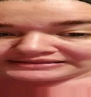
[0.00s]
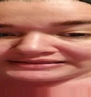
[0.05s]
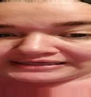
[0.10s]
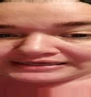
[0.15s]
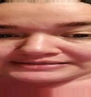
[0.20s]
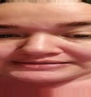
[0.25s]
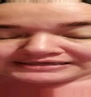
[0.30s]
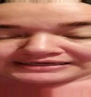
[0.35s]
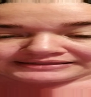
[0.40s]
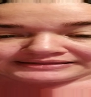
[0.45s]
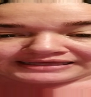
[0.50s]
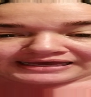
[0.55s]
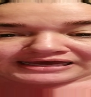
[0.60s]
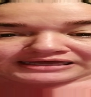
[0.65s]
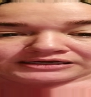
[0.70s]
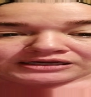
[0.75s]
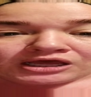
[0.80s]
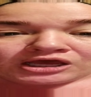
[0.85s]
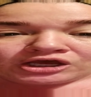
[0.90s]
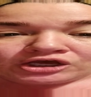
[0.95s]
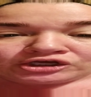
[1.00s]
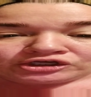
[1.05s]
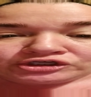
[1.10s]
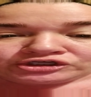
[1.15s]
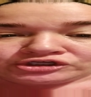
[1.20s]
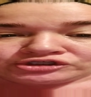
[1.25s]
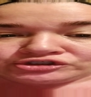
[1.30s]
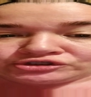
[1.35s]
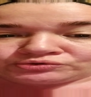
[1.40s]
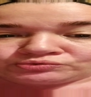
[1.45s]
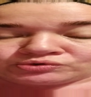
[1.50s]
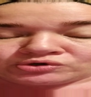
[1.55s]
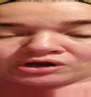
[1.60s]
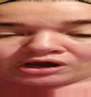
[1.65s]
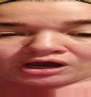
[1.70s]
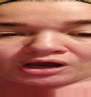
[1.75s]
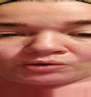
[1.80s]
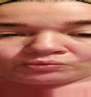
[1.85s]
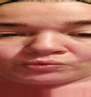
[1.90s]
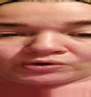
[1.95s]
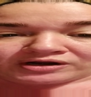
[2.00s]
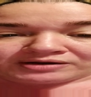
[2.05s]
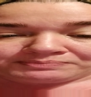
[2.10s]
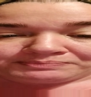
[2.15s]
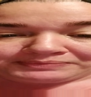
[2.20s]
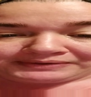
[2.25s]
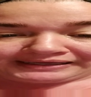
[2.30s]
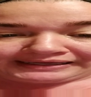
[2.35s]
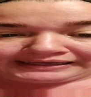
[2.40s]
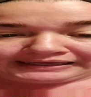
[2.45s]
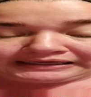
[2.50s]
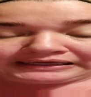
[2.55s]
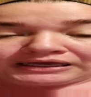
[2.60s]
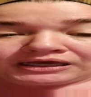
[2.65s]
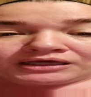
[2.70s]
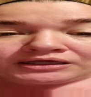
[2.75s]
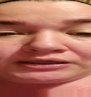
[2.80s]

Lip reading: things like that. You do not want to be